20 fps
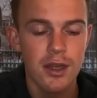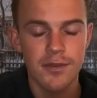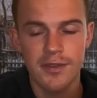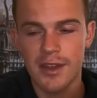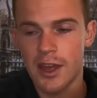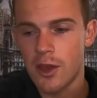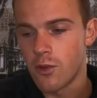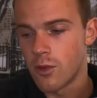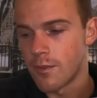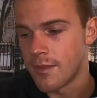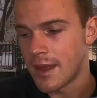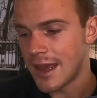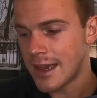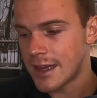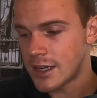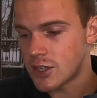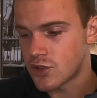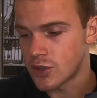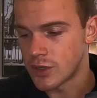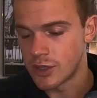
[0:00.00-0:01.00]
Now,
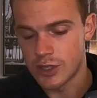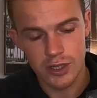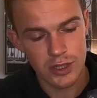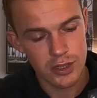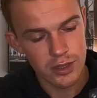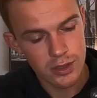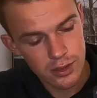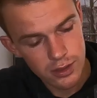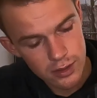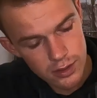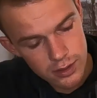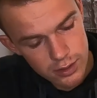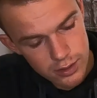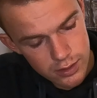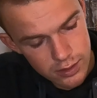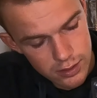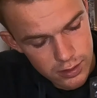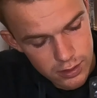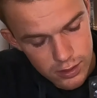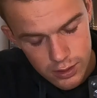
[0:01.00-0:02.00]
extras.
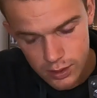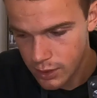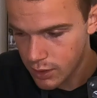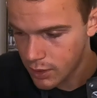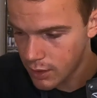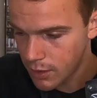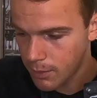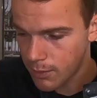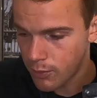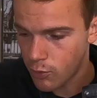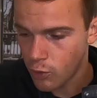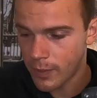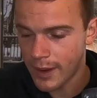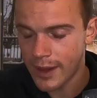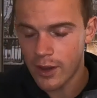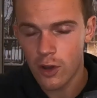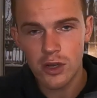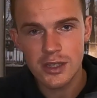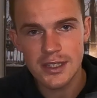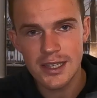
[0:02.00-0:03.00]

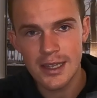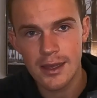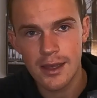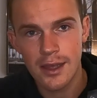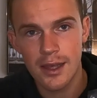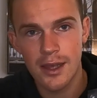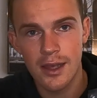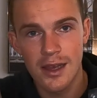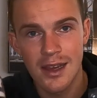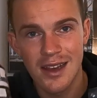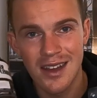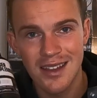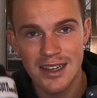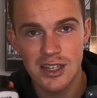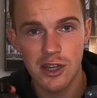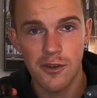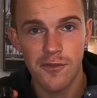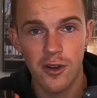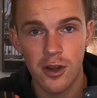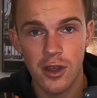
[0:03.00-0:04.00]
Probiotic,
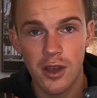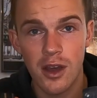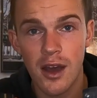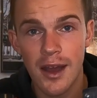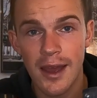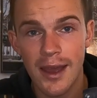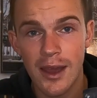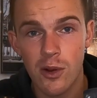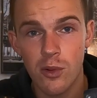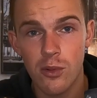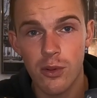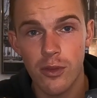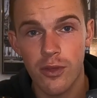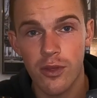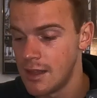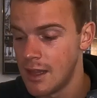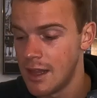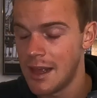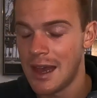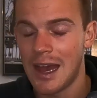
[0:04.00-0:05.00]
these are for gut health,
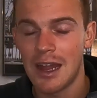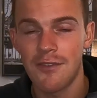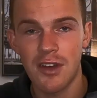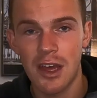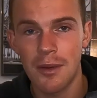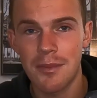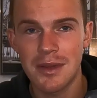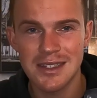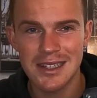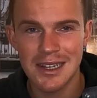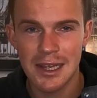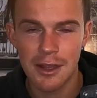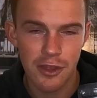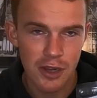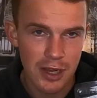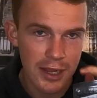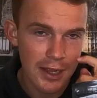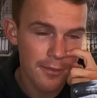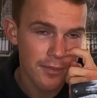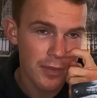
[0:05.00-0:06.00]
and vitamin
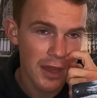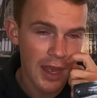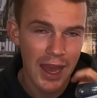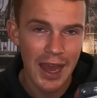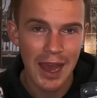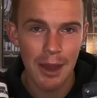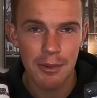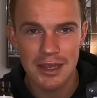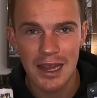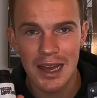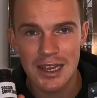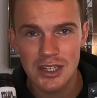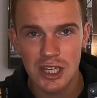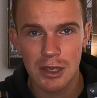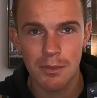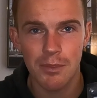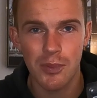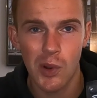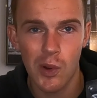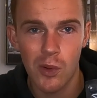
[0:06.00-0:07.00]
D3. I would
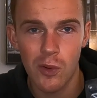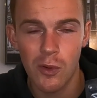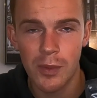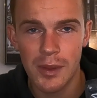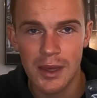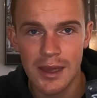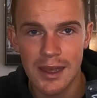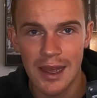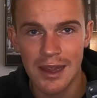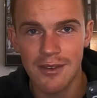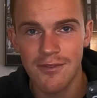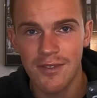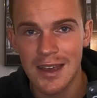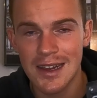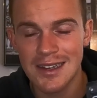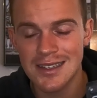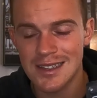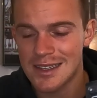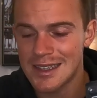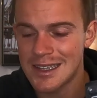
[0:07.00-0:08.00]
actually probably
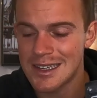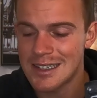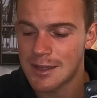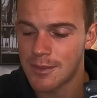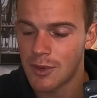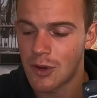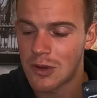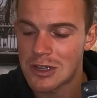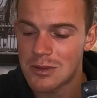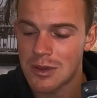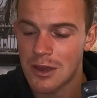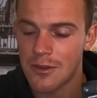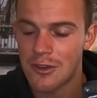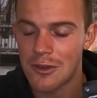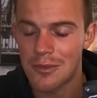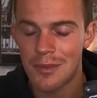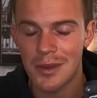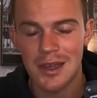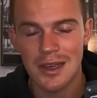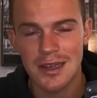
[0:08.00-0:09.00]
invest in these, to be honest with
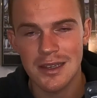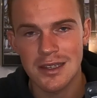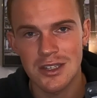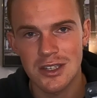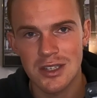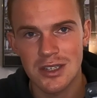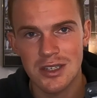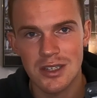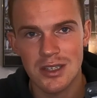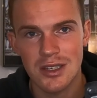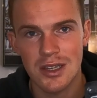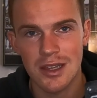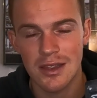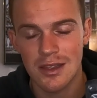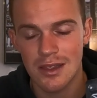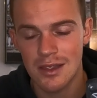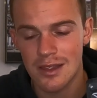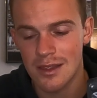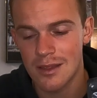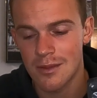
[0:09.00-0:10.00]
you, because
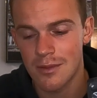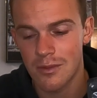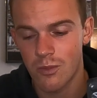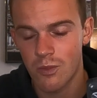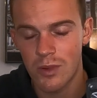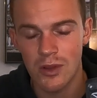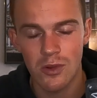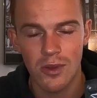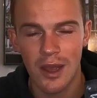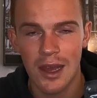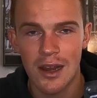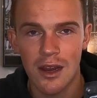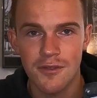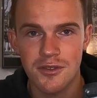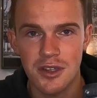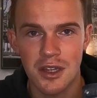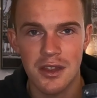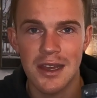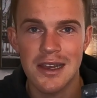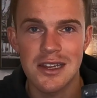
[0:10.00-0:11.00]
we don't get enough
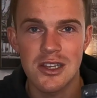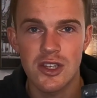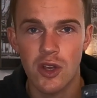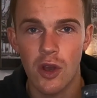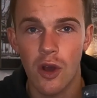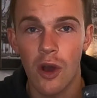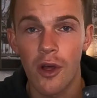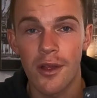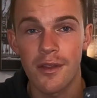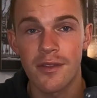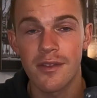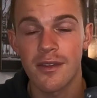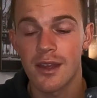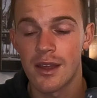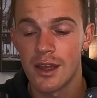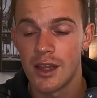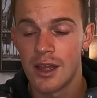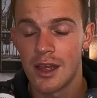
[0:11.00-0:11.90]
sunlight in Scotland,